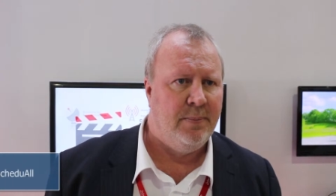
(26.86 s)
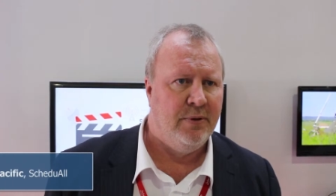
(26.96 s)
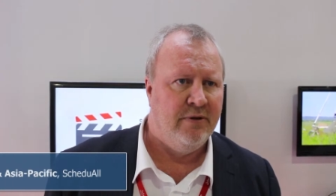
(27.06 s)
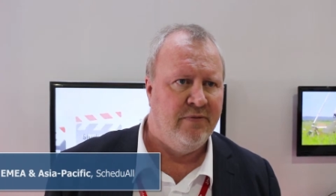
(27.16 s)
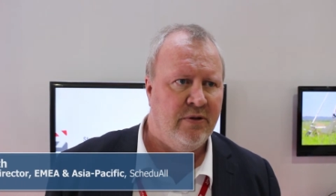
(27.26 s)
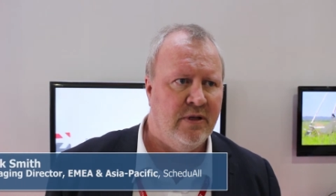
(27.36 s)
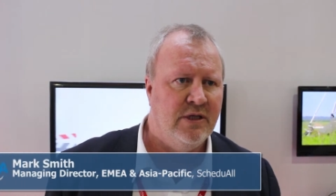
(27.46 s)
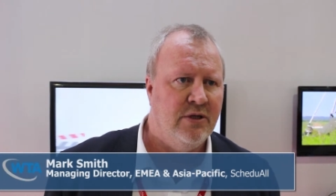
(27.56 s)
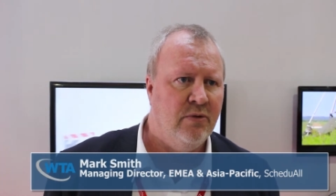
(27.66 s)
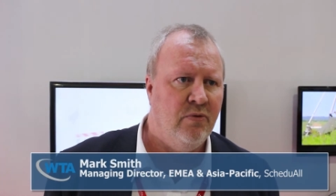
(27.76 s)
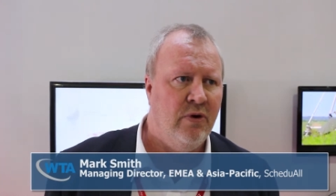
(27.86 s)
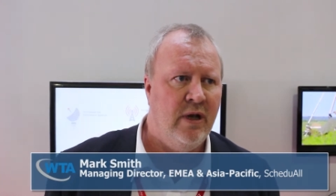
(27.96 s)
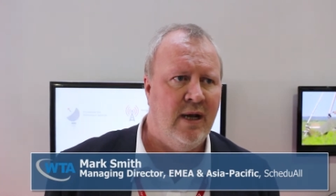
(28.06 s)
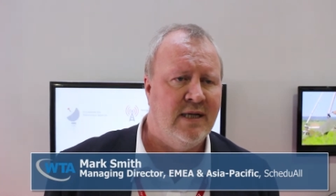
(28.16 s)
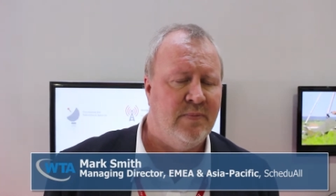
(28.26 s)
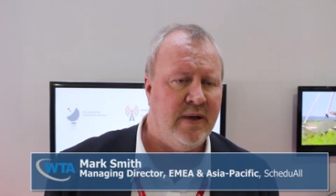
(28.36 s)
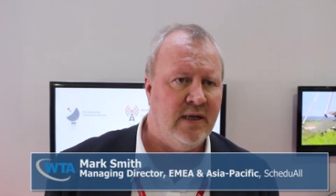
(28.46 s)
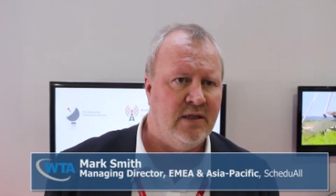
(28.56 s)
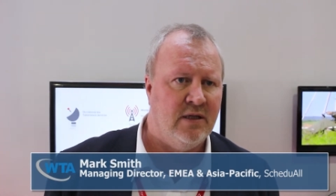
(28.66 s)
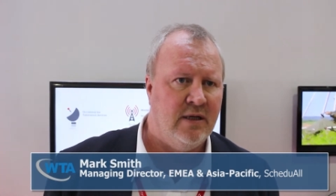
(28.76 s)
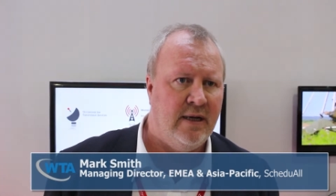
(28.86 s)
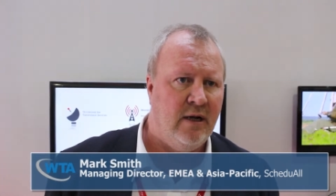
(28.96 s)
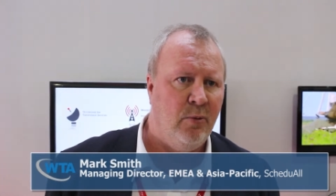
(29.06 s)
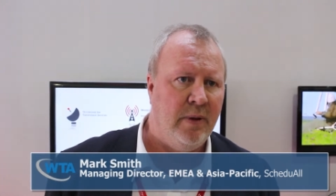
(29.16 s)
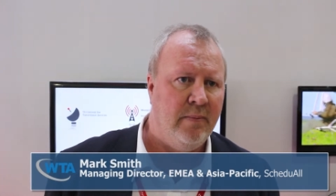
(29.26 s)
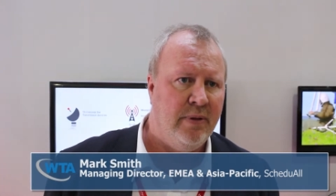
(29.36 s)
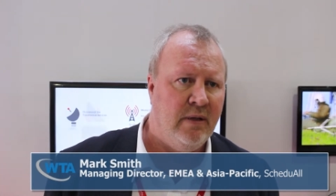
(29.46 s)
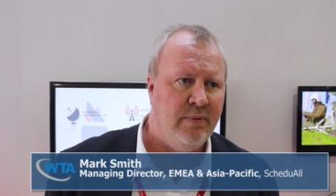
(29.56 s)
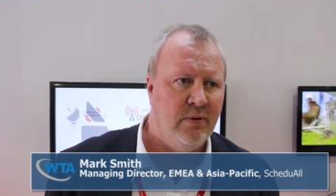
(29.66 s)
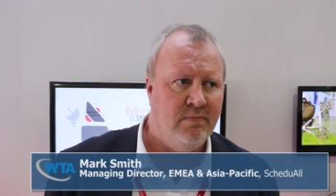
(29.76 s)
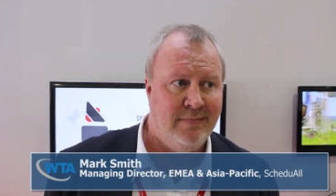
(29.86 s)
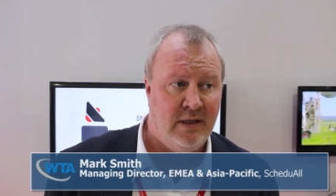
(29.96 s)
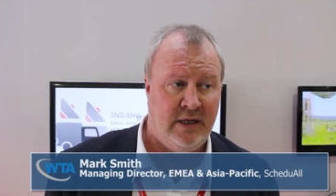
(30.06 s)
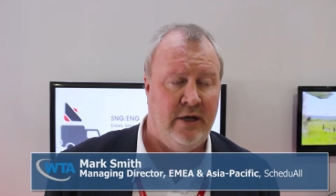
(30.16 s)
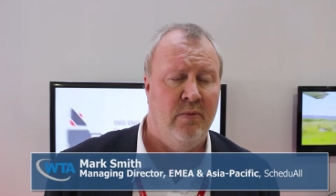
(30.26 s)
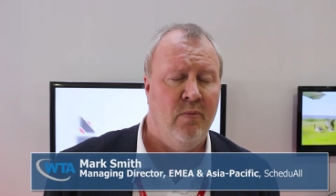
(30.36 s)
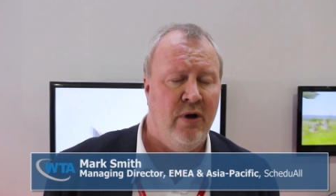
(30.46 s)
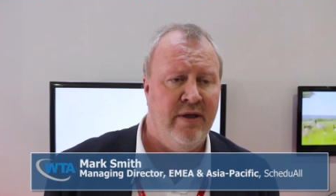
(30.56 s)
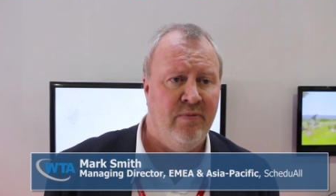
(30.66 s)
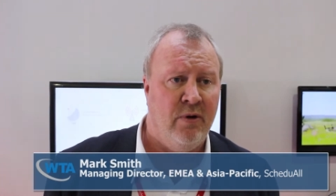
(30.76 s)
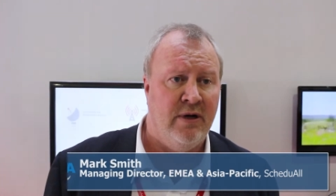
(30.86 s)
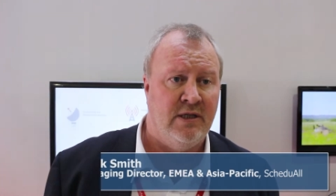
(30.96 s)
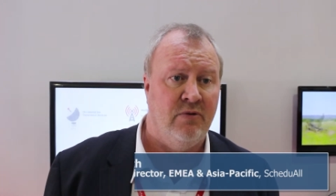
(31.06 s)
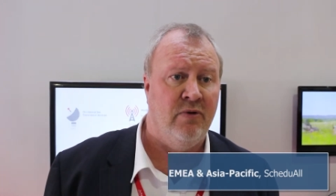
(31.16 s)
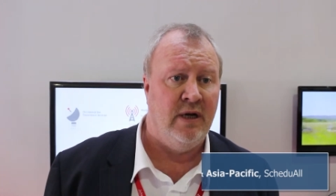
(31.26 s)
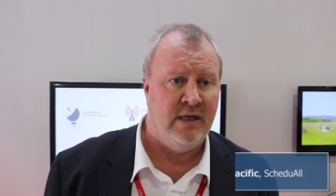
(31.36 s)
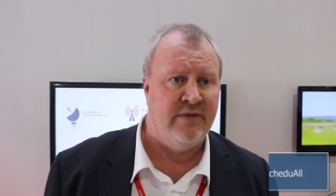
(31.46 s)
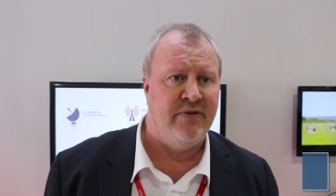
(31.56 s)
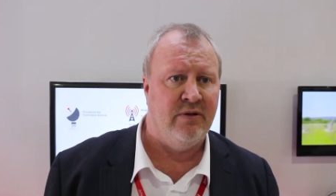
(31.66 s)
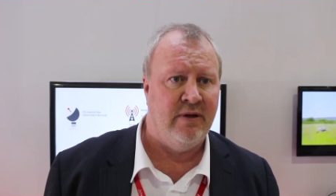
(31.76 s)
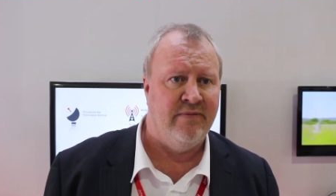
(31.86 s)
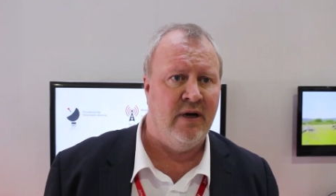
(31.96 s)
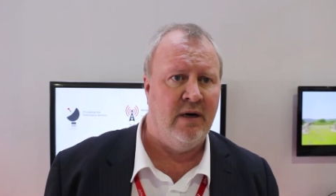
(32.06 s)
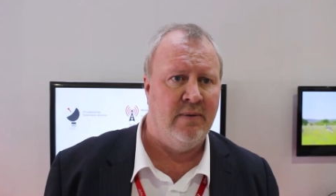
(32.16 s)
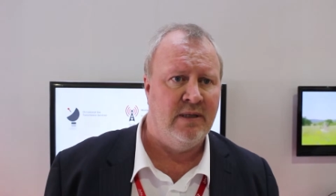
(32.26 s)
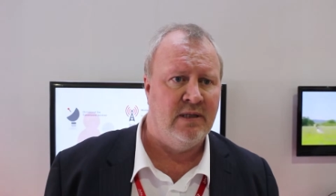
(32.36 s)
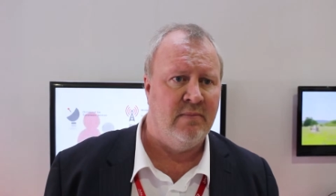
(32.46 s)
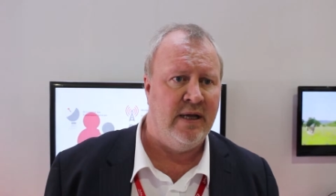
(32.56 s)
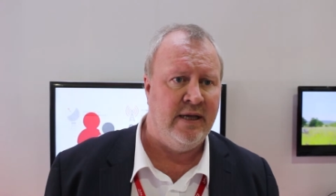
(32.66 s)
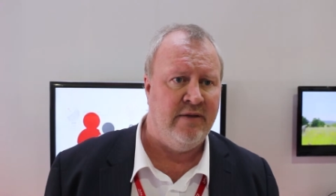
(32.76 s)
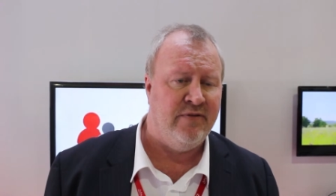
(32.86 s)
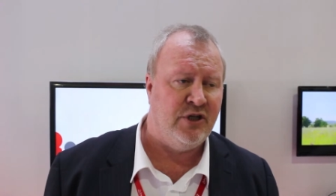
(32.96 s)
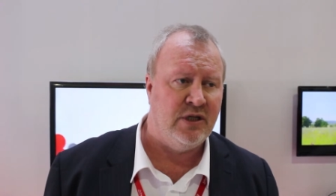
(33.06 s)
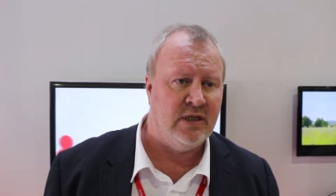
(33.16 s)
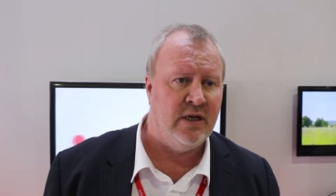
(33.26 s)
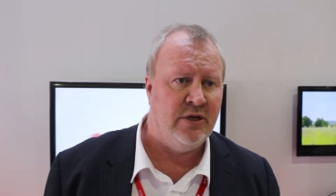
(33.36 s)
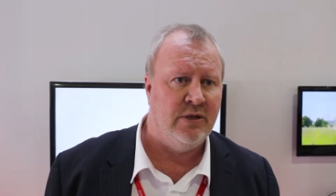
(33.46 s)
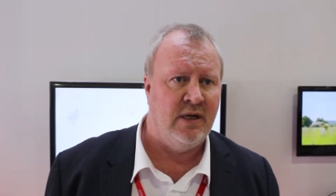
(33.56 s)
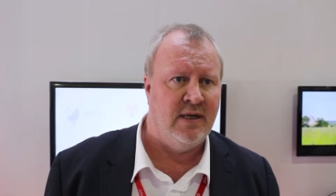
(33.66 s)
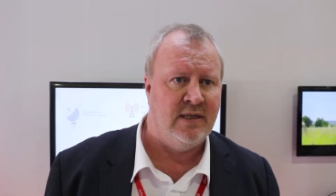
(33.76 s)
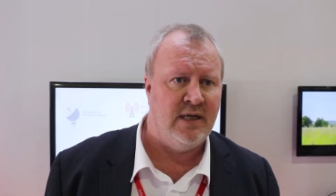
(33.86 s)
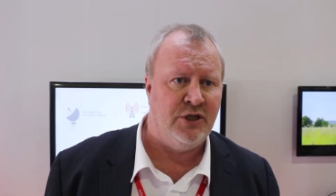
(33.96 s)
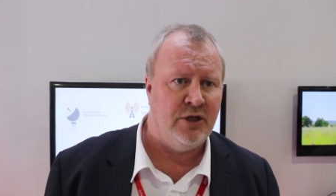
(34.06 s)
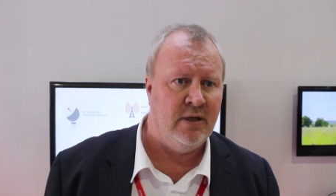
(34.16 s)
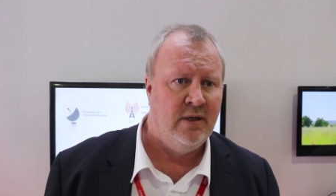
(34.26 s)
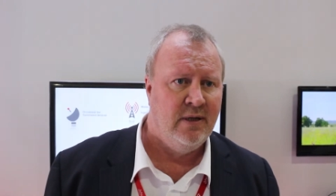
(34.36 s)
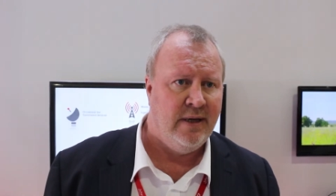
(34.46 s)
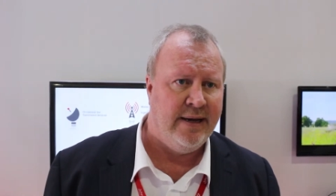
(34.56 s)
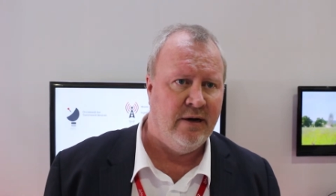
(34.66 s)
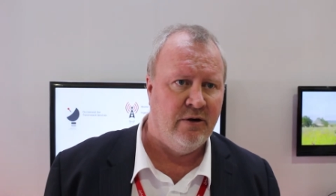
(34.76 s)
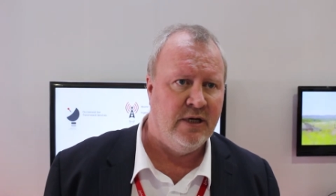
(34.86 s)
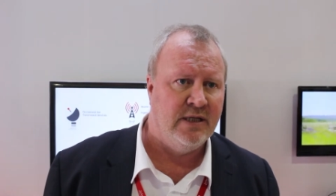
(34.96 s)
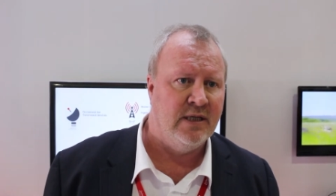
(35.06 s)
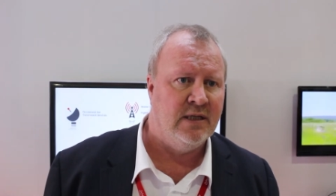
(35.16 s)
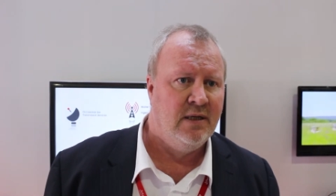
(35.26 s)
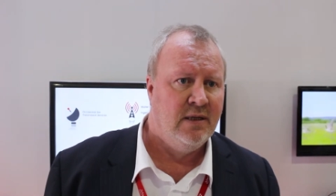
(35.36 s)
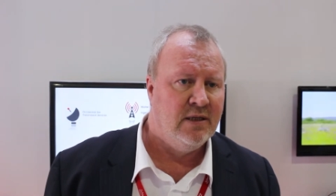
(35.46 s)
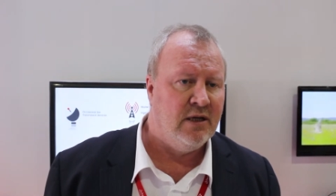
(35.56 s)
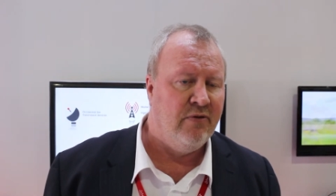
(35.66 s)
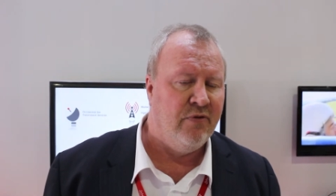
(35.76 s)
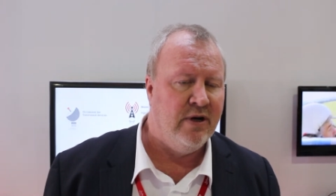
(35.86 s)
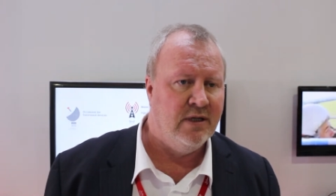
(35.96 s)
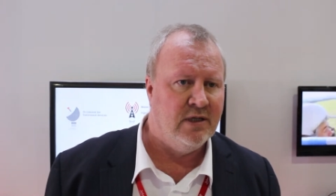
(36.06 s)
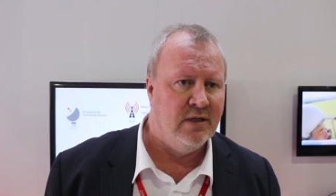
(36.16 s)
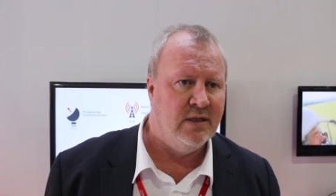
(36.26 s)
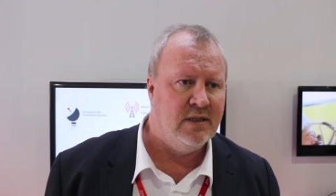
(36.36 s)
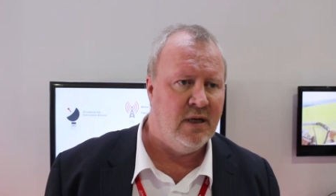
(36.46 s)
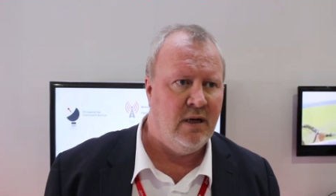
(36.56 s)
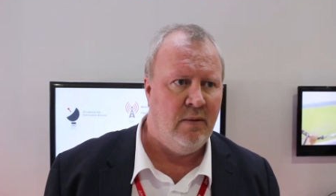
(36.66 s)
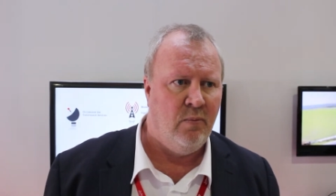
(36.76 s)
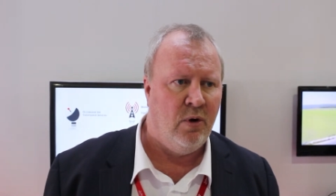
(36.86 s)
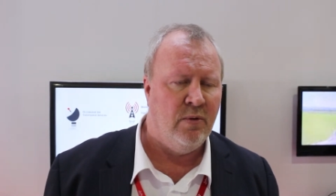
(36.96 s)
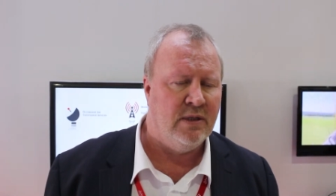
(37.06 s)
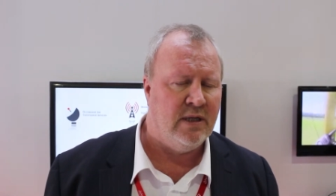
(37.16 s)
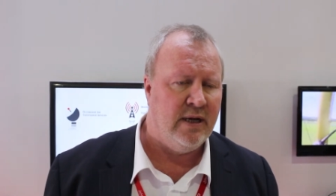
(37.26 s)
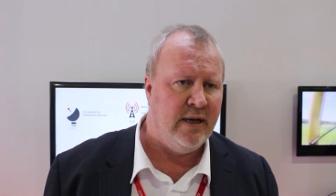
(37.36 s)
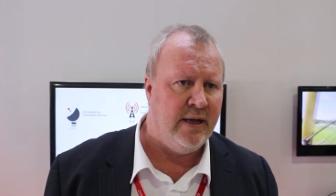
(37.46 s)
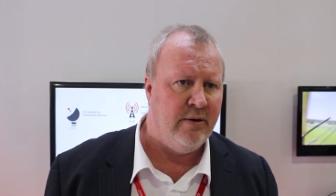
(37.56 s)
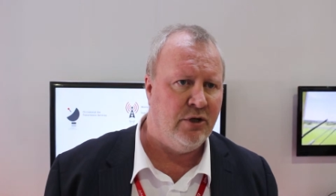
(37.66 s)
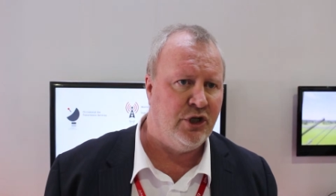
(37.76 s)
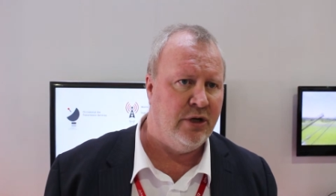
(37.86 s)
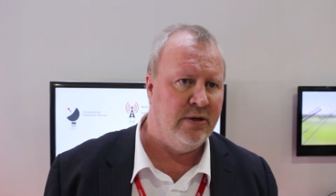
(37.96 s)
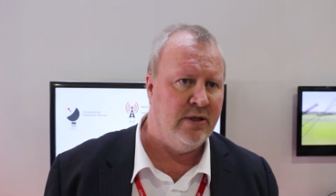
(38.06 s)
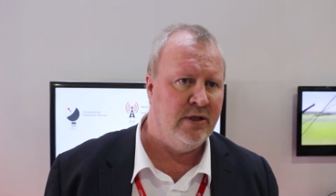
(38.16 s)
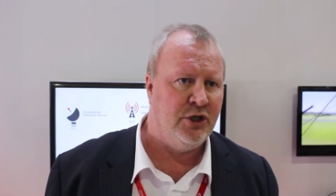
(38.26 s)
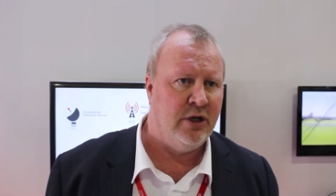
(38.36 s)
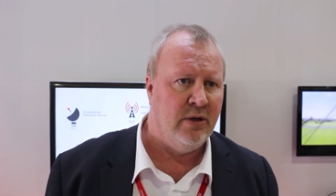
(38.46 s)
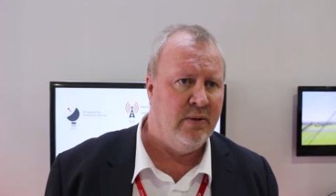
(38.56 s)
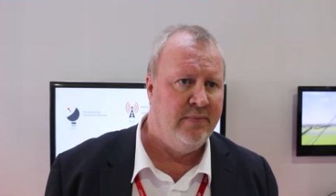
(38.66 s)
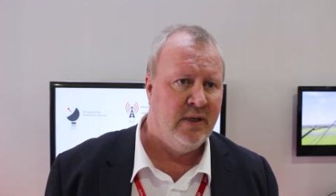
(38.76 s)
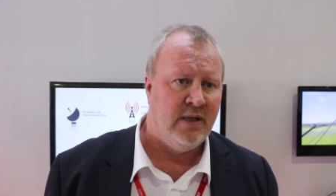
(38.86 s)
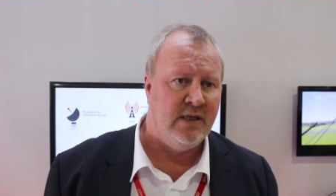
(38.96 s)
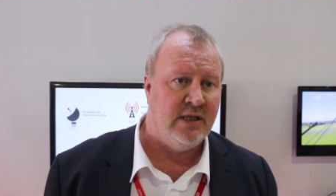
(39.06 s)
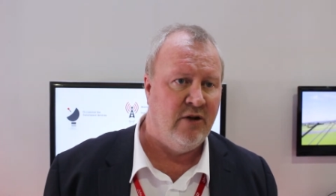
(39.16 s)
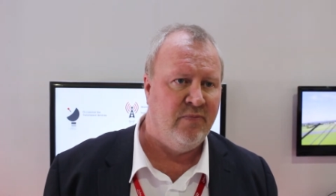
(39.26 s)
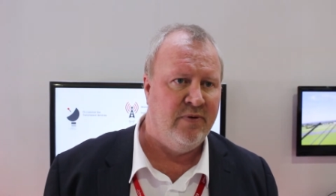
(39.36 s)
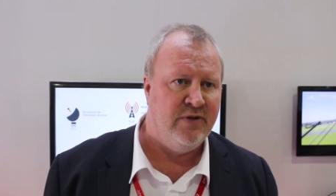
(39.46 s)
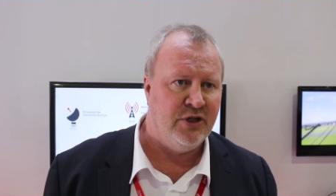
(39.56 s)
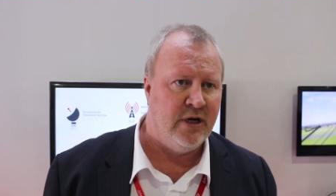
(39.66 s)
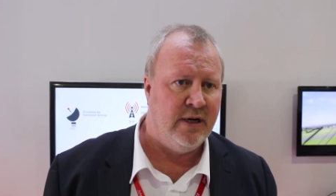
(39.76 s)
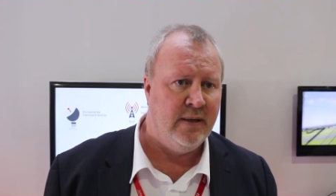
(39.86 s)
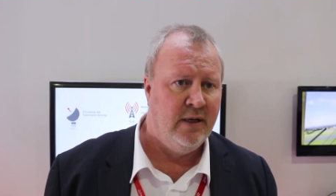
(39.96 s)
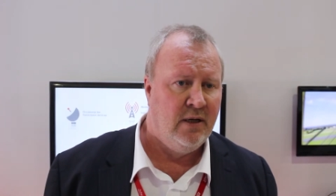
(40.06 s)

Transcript: point of view, there's two real aspects that are helping people cope with what is a really difficult environment to make efficiency and utilisation increases. So for instance, um, what we're seeing here and shown at the show is self-provisioning